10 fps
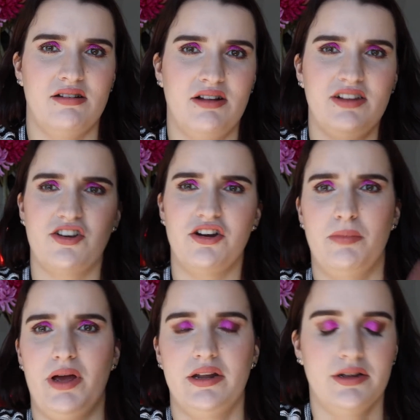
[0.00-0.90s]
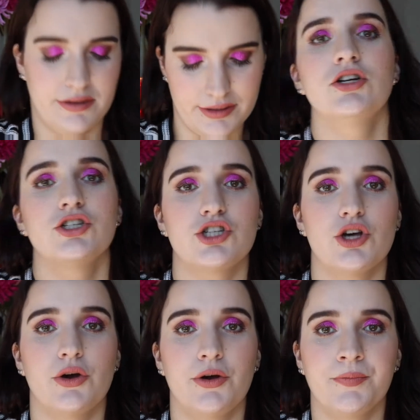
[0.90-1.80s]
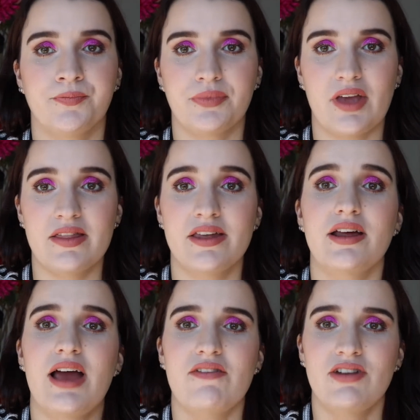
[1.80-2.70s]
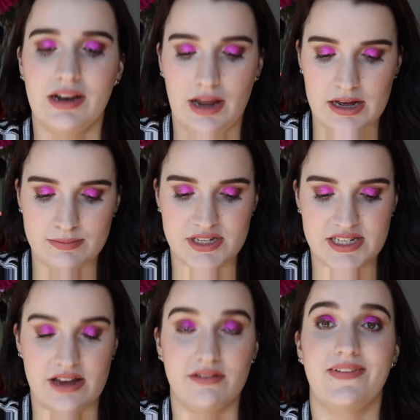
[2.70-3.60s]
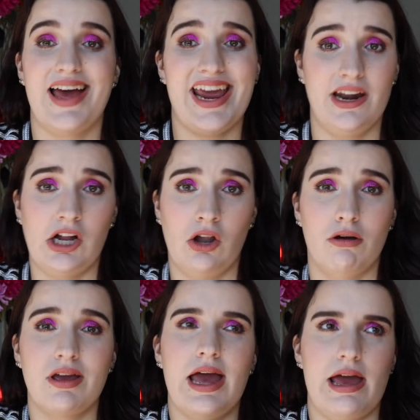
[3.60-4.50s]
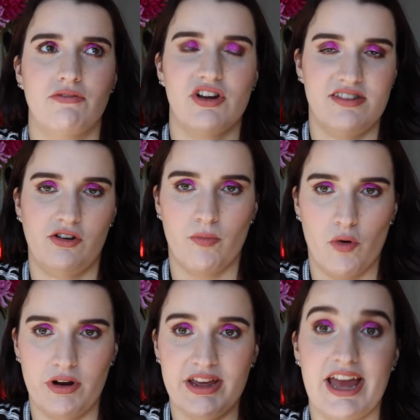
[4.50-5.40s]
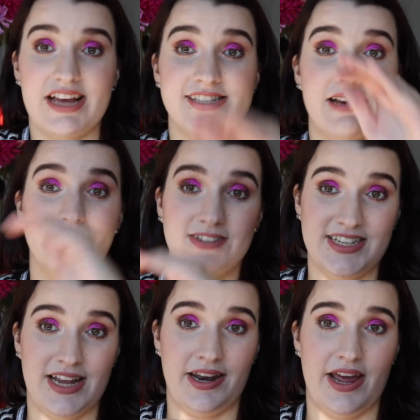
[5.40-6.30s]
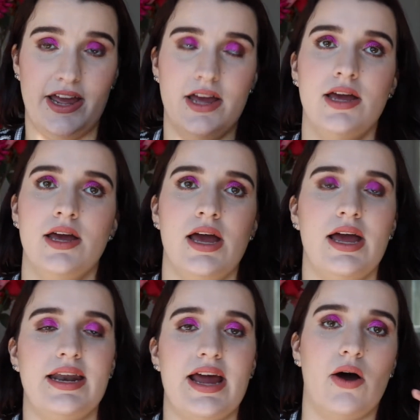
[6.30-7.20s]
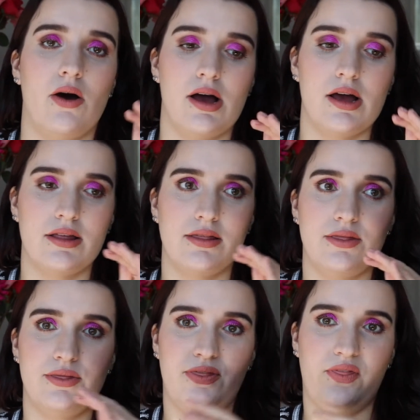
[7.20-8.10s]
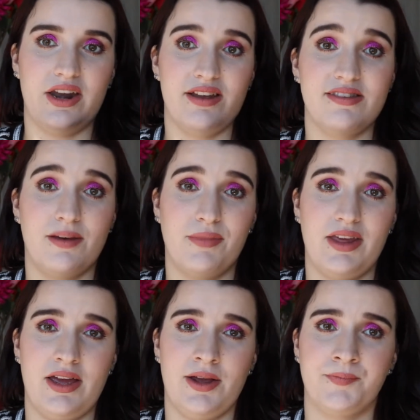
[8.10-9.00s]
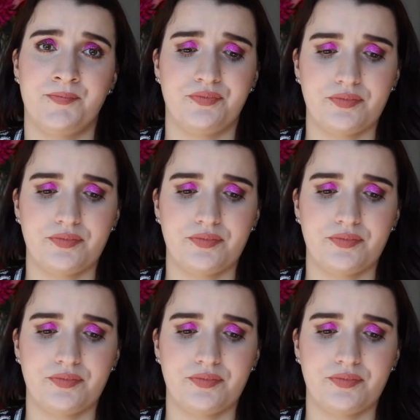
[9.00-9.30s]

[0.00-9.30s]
let's go to bed. So, and then I have an alarm set for 8 o'clock every single morning except for Sunday. Now, that is something